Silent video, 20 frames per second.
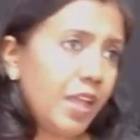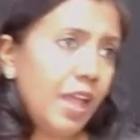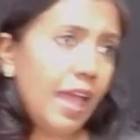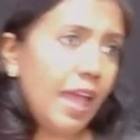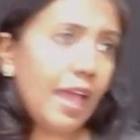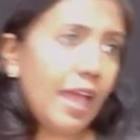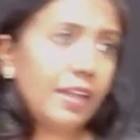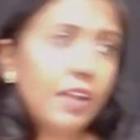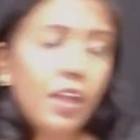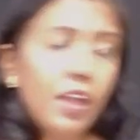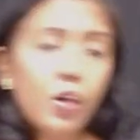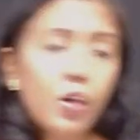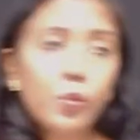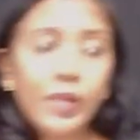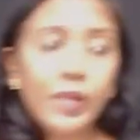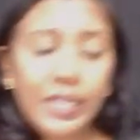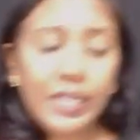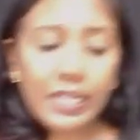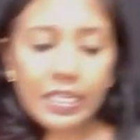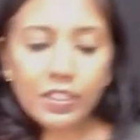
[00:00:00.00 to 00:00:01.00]
And
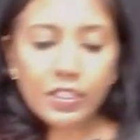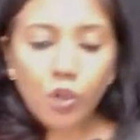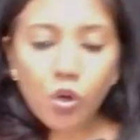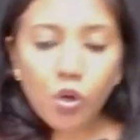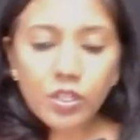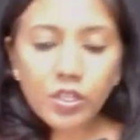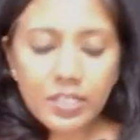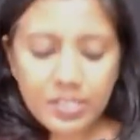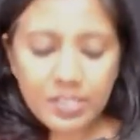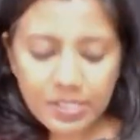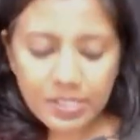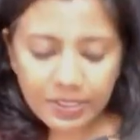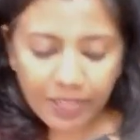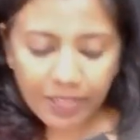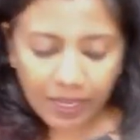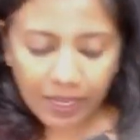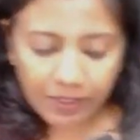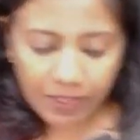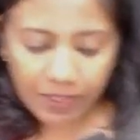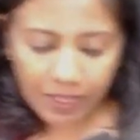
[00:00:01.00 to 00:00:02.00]
we notice
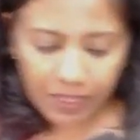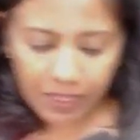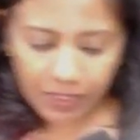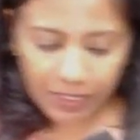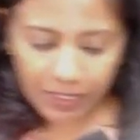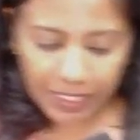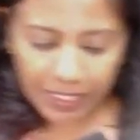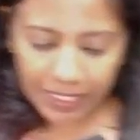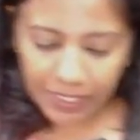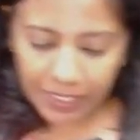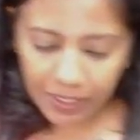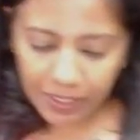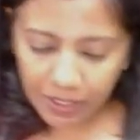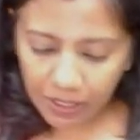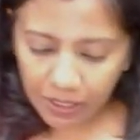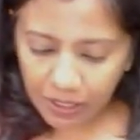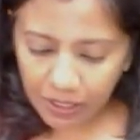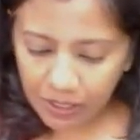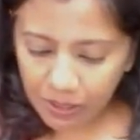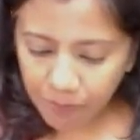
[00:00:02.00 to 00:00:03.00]
that he
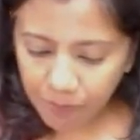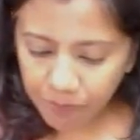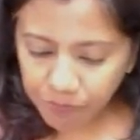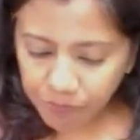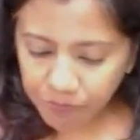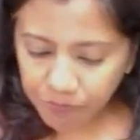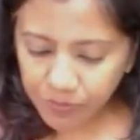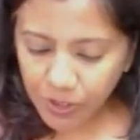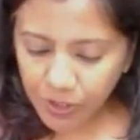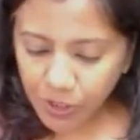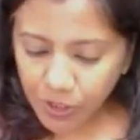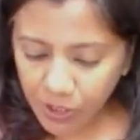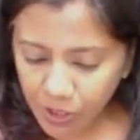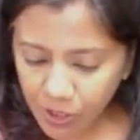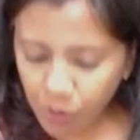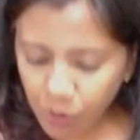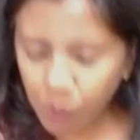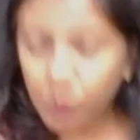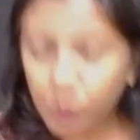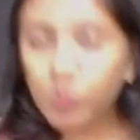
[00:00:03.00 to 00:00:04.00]
uh,
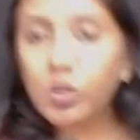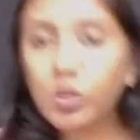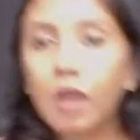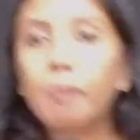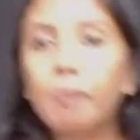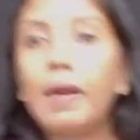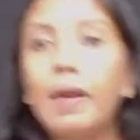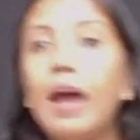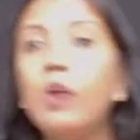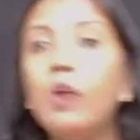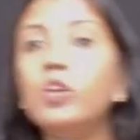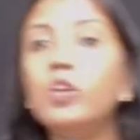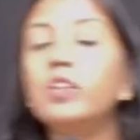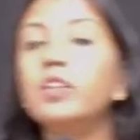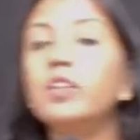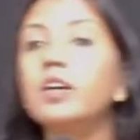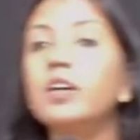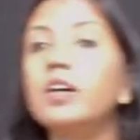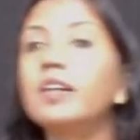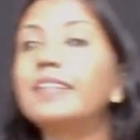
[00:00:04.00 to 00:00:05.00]
knew about
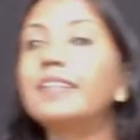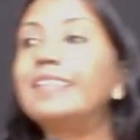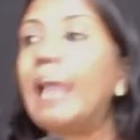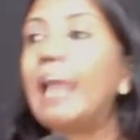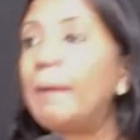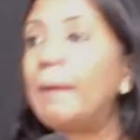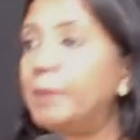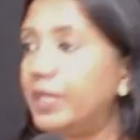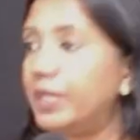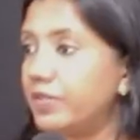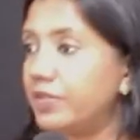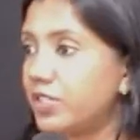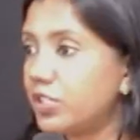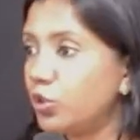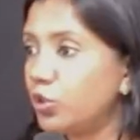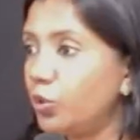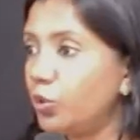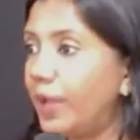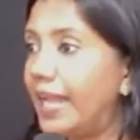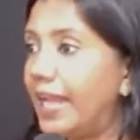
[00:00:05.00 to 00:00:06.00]
the captives
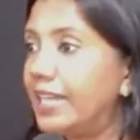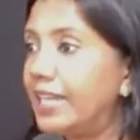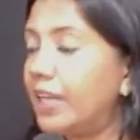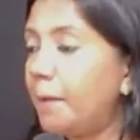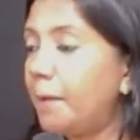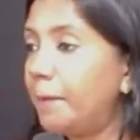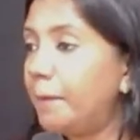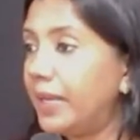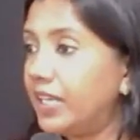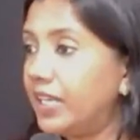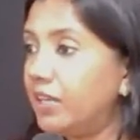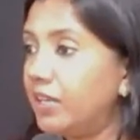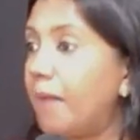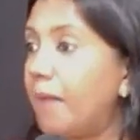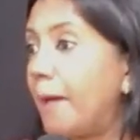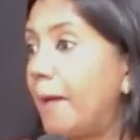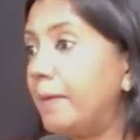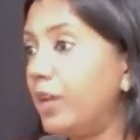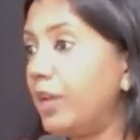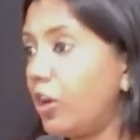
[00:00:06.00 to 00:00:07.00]
who were held up in
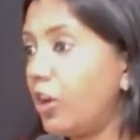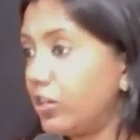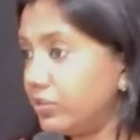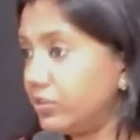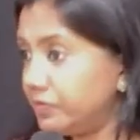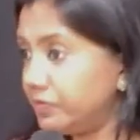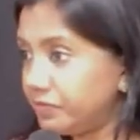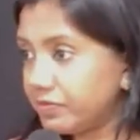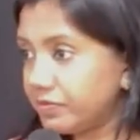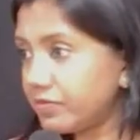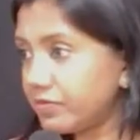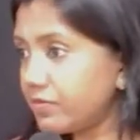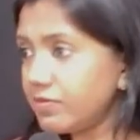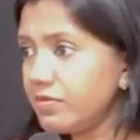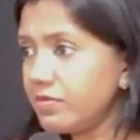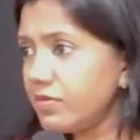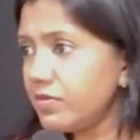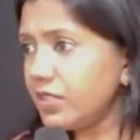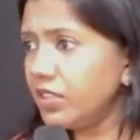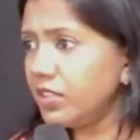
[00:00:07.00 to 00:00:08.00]
Babylon
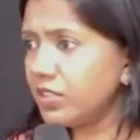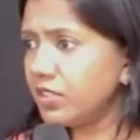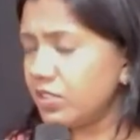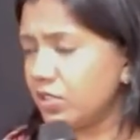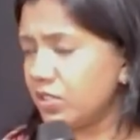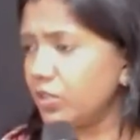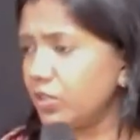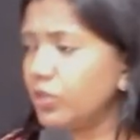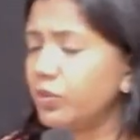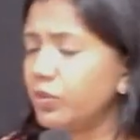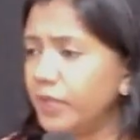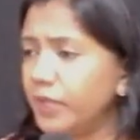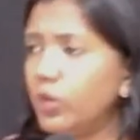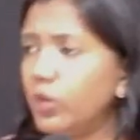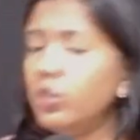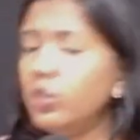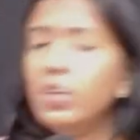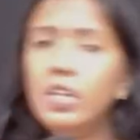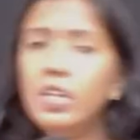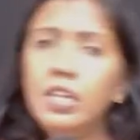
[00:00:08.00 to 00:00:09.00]
so we
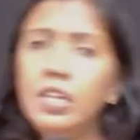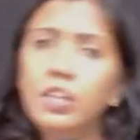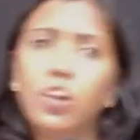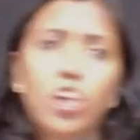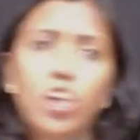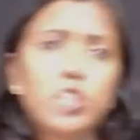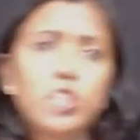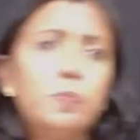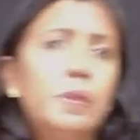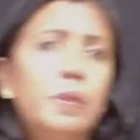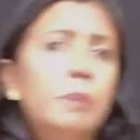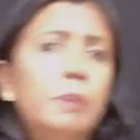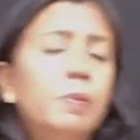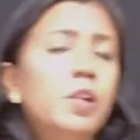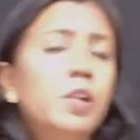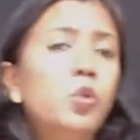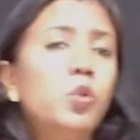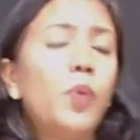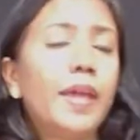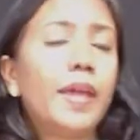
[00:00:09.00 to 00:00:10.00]
know God's
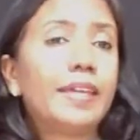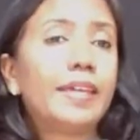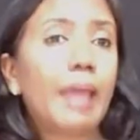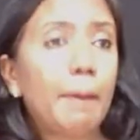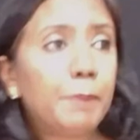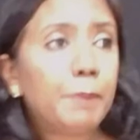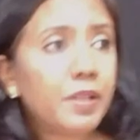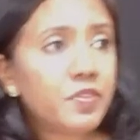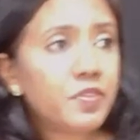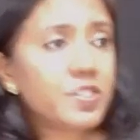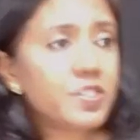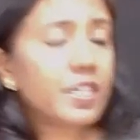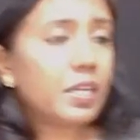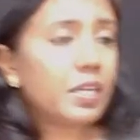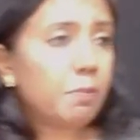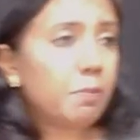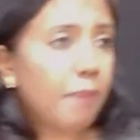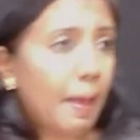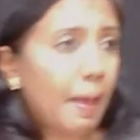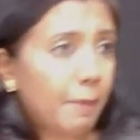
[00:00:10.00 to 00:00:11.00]
people were captives
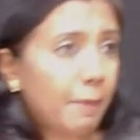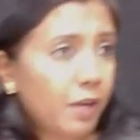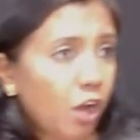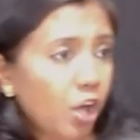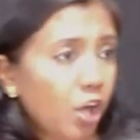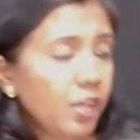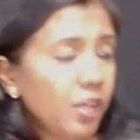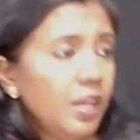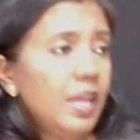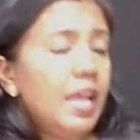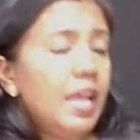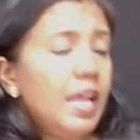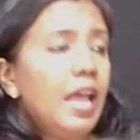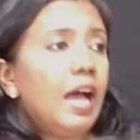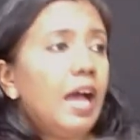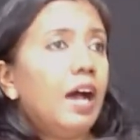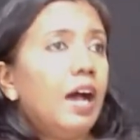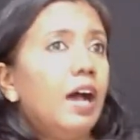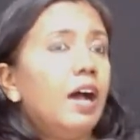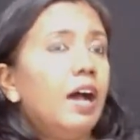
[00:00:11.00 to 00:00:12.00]
in Babylon,
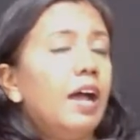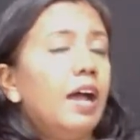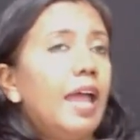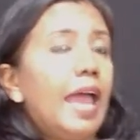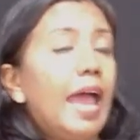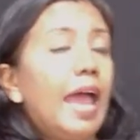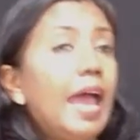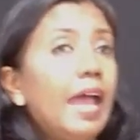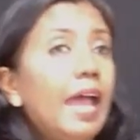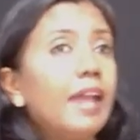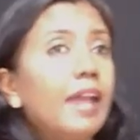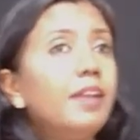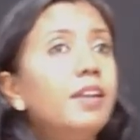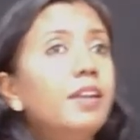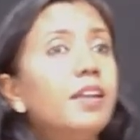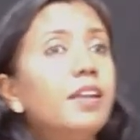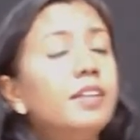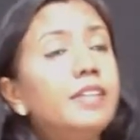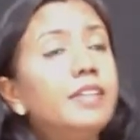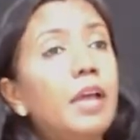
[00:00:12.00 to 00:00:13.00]
uh, and
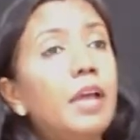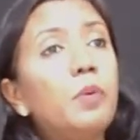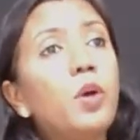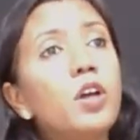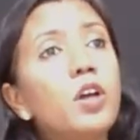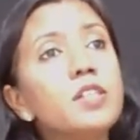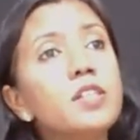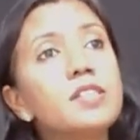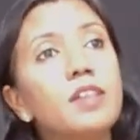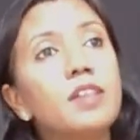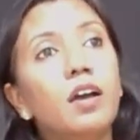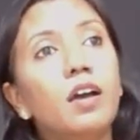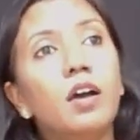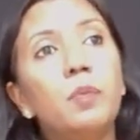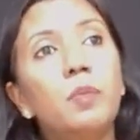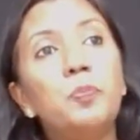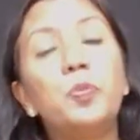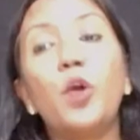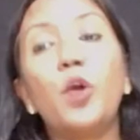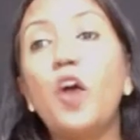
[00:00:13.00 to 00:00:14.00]
there was
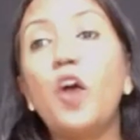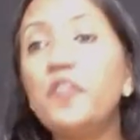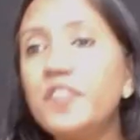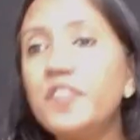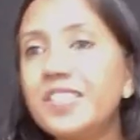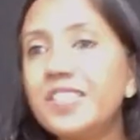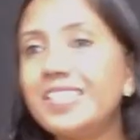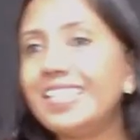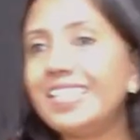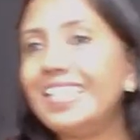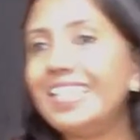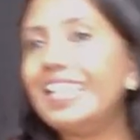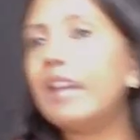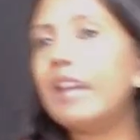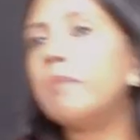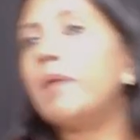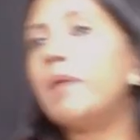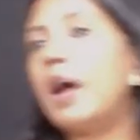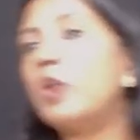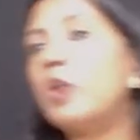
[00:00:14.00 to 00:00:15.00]
a prophecy
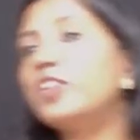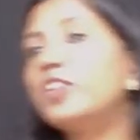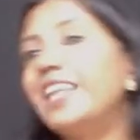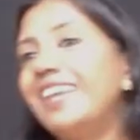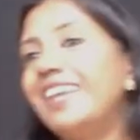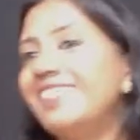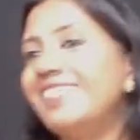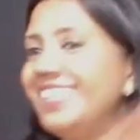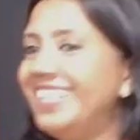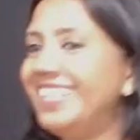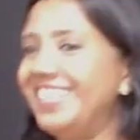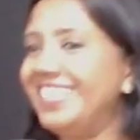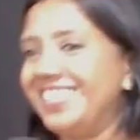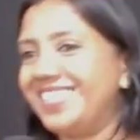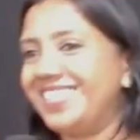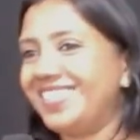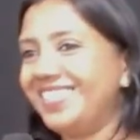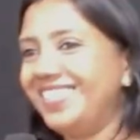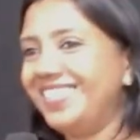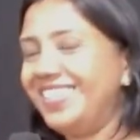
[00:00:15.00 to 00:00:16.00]
about their
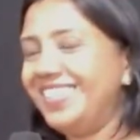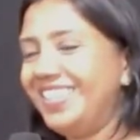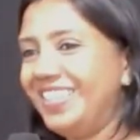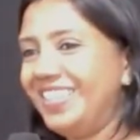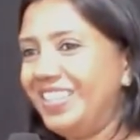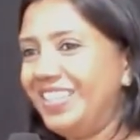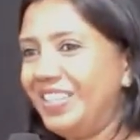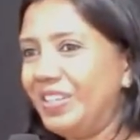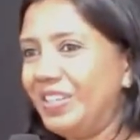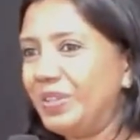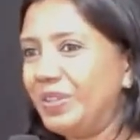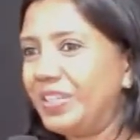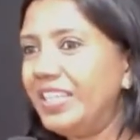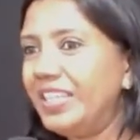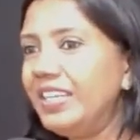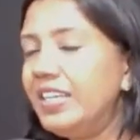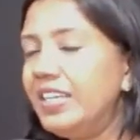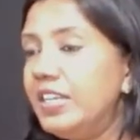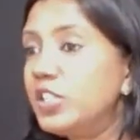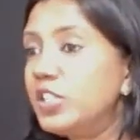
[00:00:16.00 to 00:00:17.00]
release. Okay,
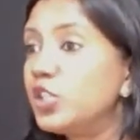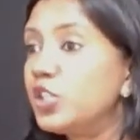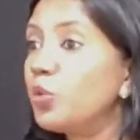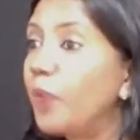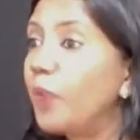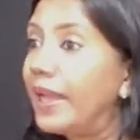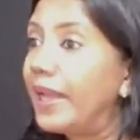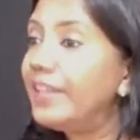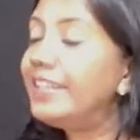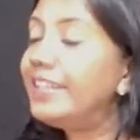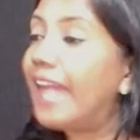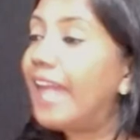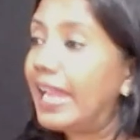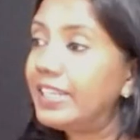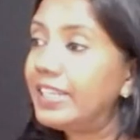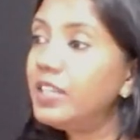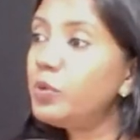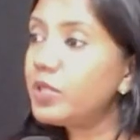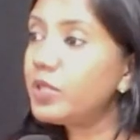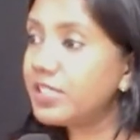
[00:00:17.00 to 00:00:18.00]
so when
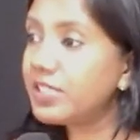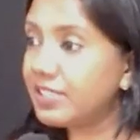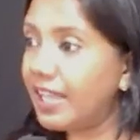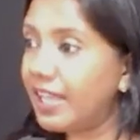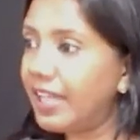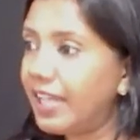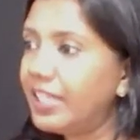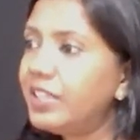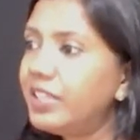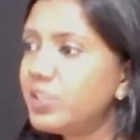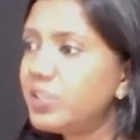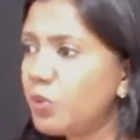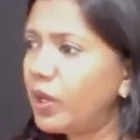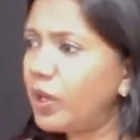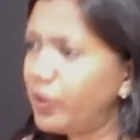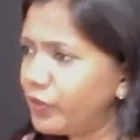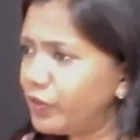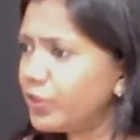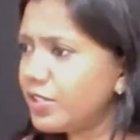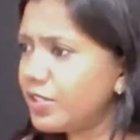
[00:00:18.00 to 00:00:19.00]
Daniel was there, he is one
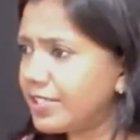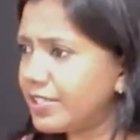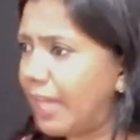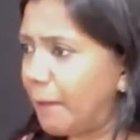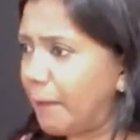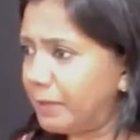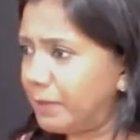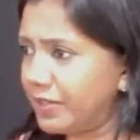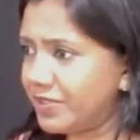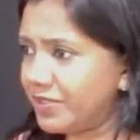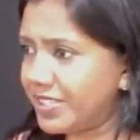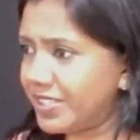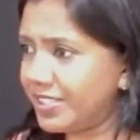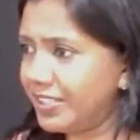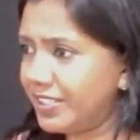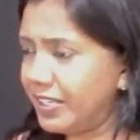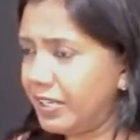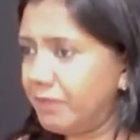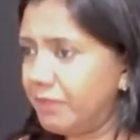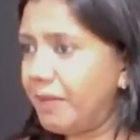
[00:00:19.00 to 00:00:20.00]
of those captives
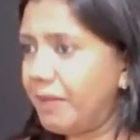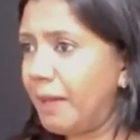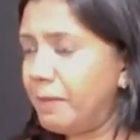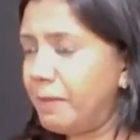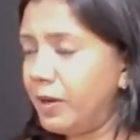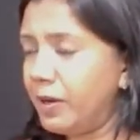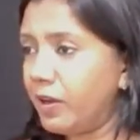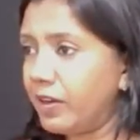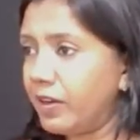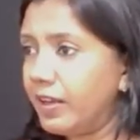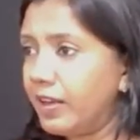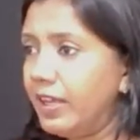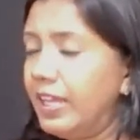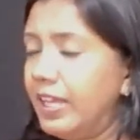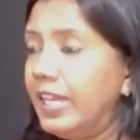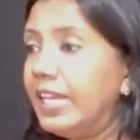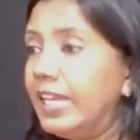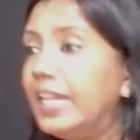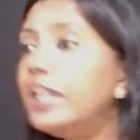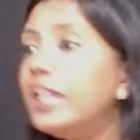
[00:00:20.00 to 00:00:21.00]
in Babylon.
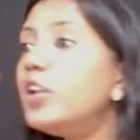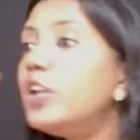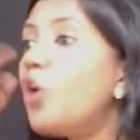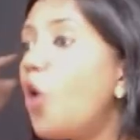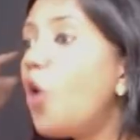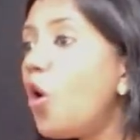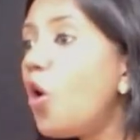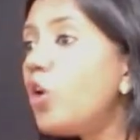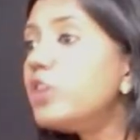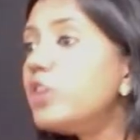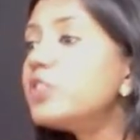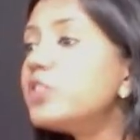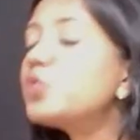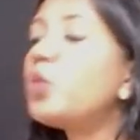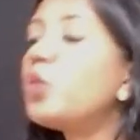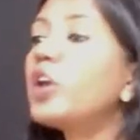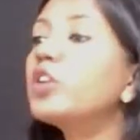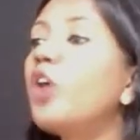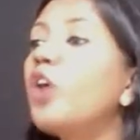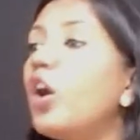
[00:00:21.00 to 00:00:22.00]
He knows
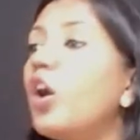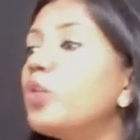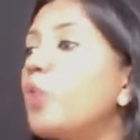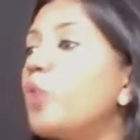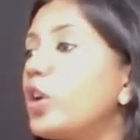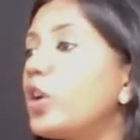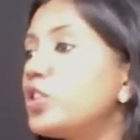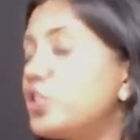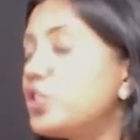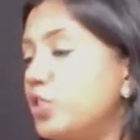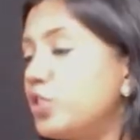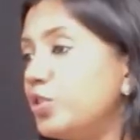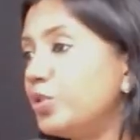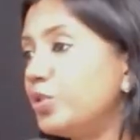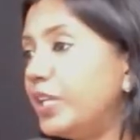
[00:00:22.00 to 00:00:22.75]
what God wants to do.